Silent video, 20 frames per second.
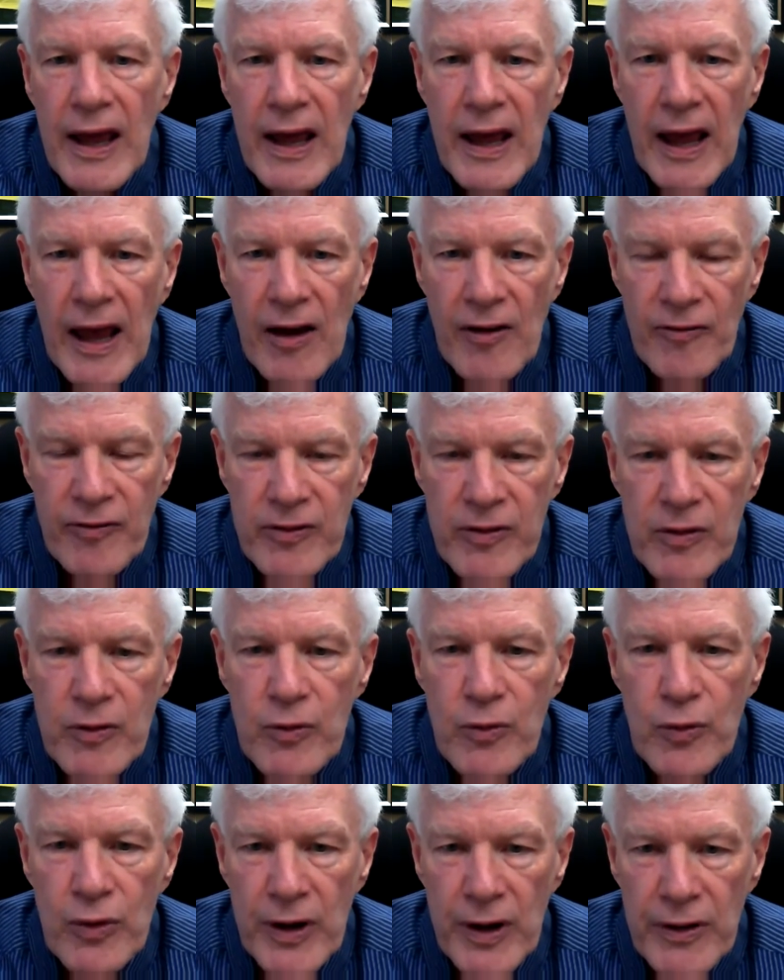have,
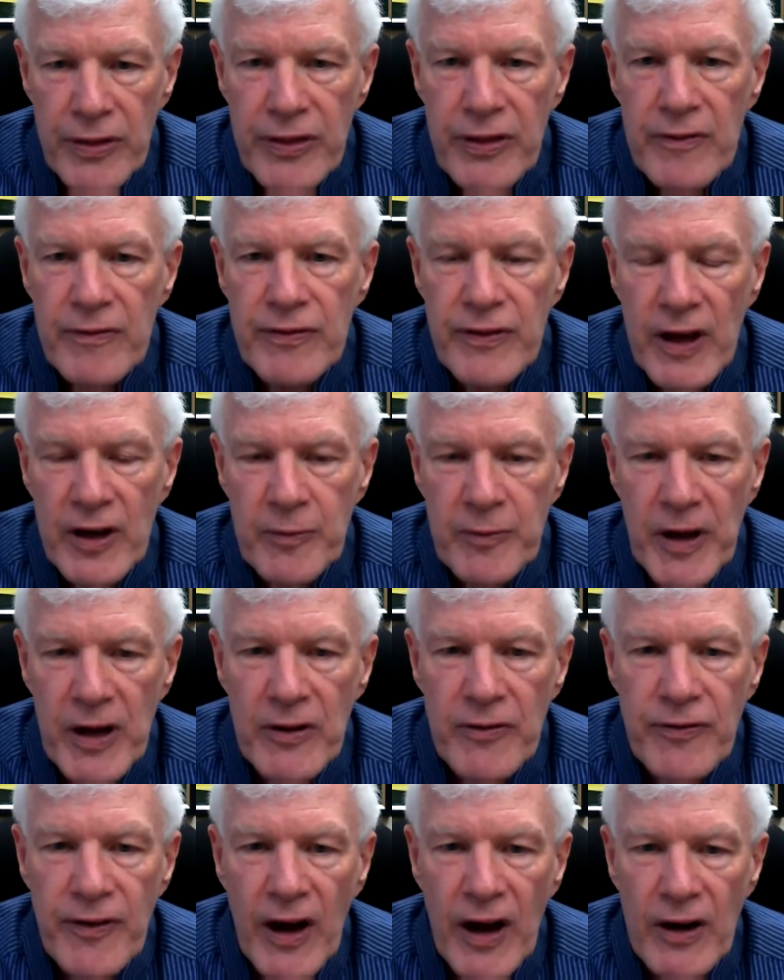with Fleck
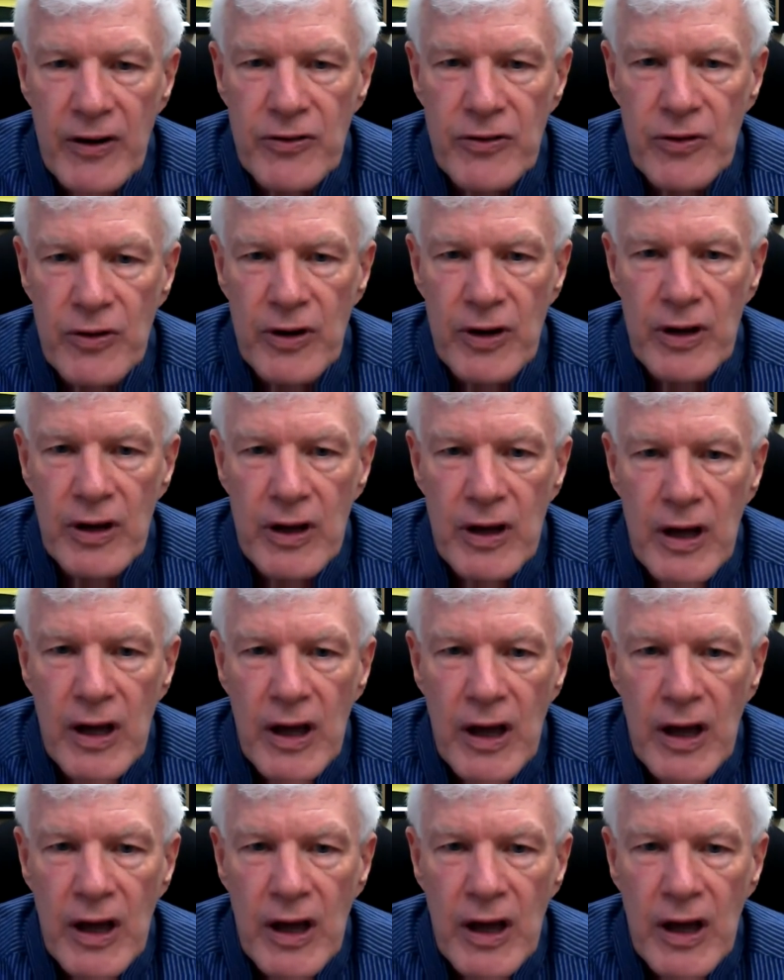Manufacturing,